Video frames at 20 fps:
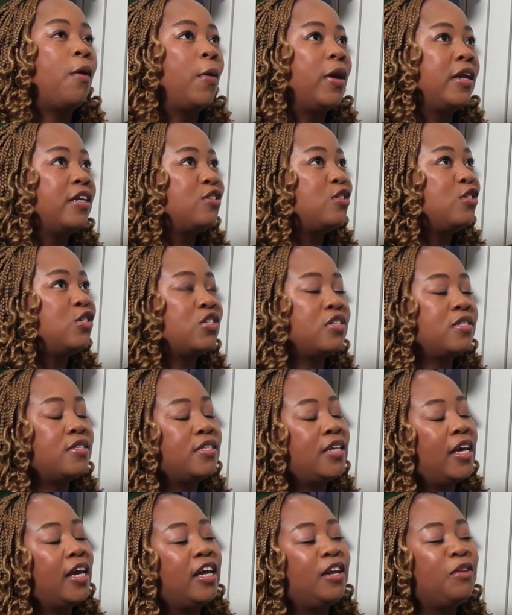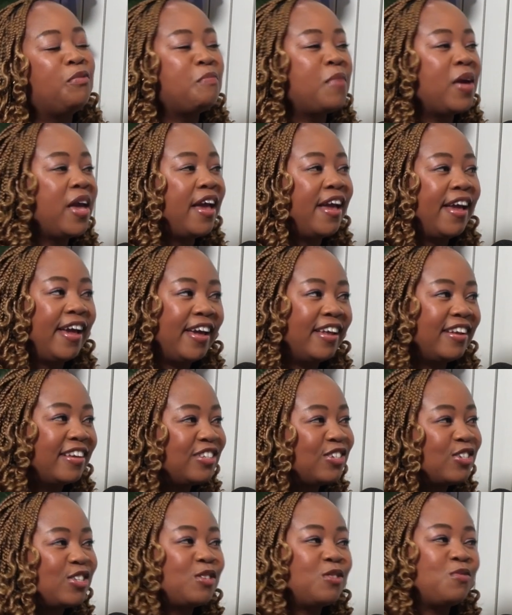wanted to just stay in bed
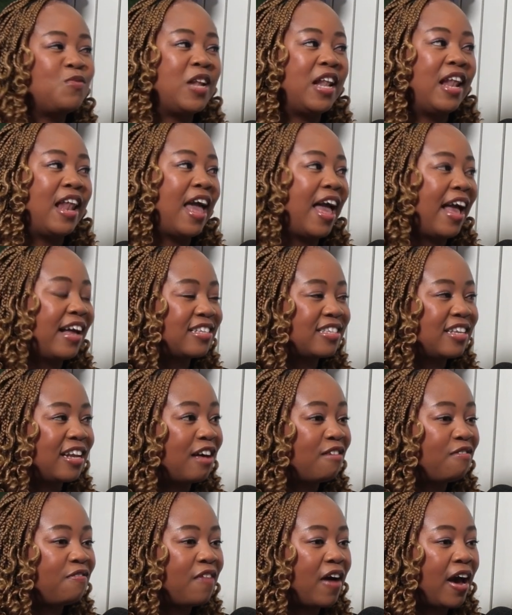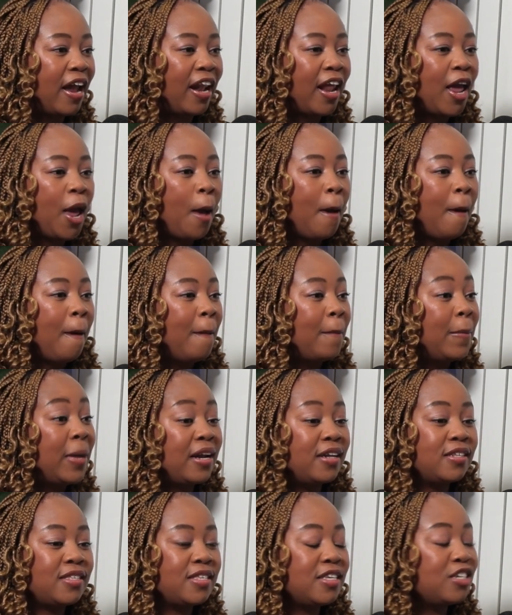and just relax and have fun.
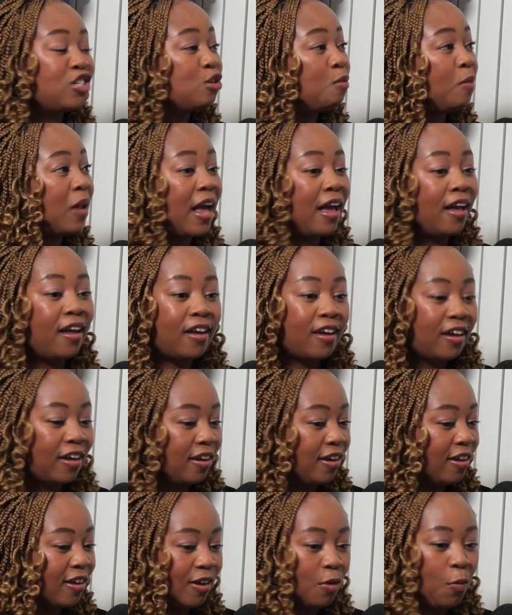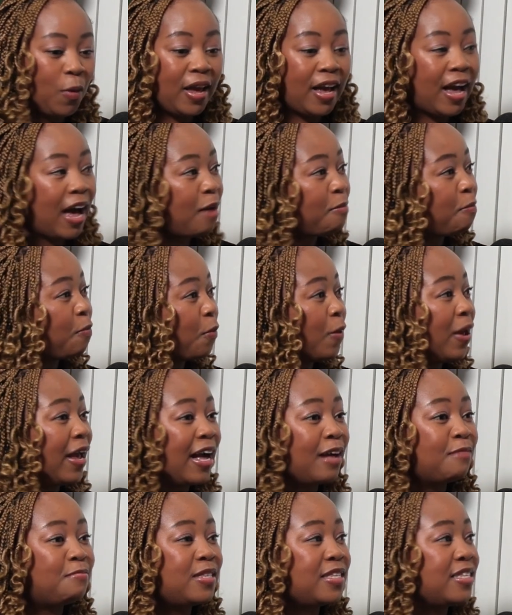But at 6, she'd be like, wake up,
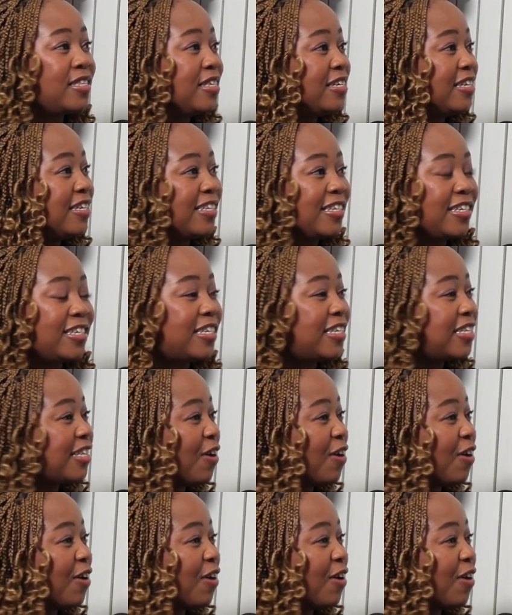Sissy, the dishes